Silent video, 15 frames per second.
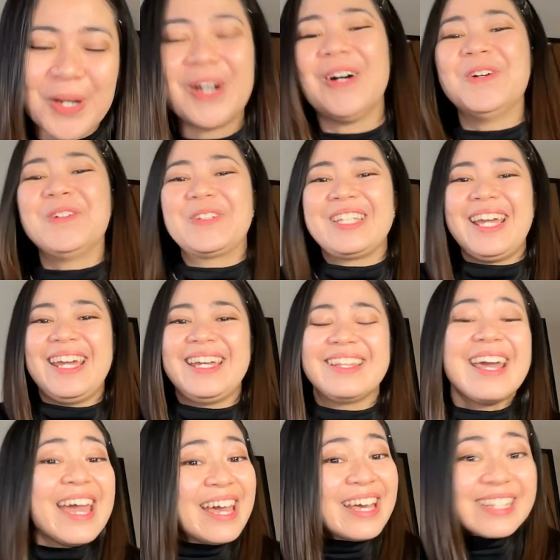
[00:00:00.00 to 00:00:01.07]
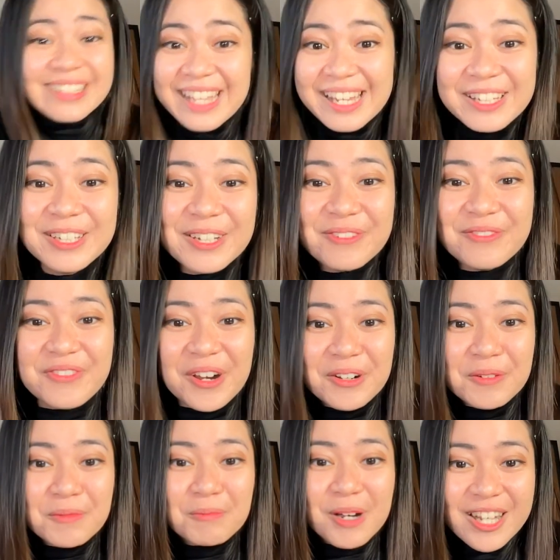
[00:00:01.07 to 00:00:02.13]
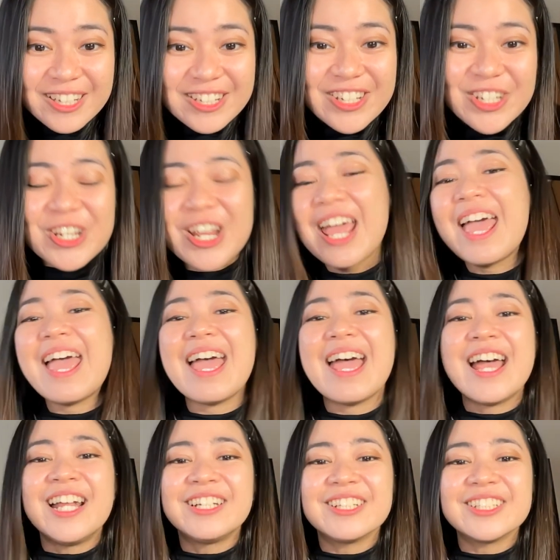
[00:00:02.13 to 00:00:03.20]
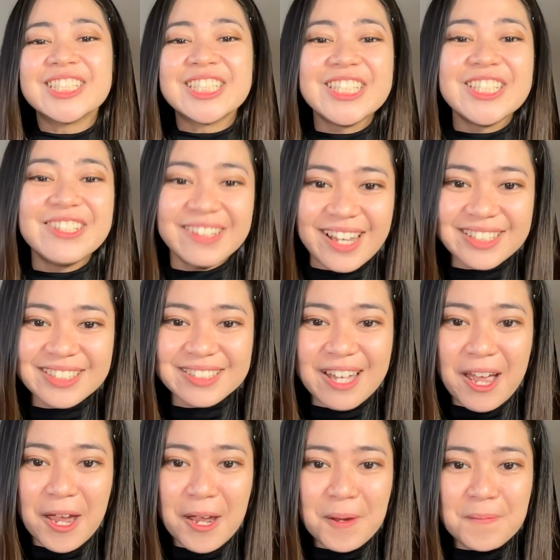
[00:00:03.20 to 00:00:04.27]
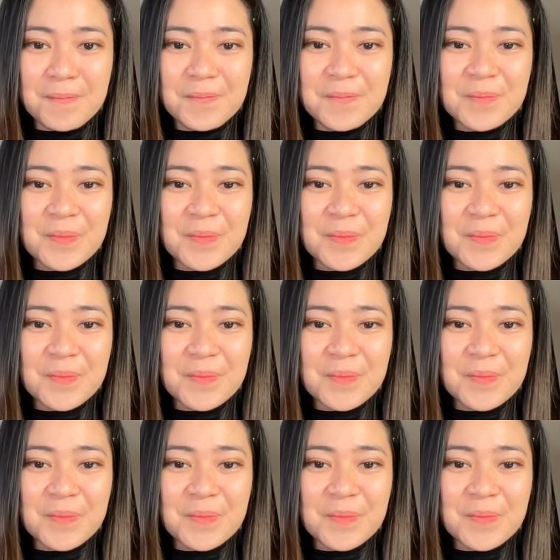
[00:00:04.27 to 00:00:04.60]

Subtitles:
Okay, thank you very much, and I'll see you next time.